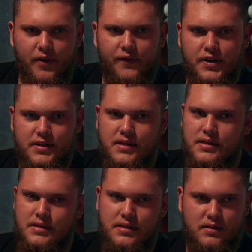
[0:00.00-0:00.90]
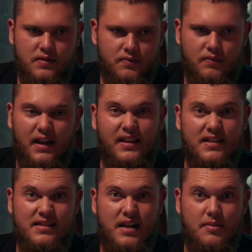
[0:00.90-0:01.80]
versus like
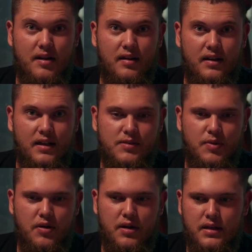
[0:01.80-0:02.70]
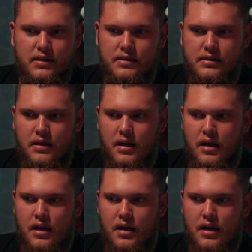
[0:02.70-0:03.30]
the cinema experience.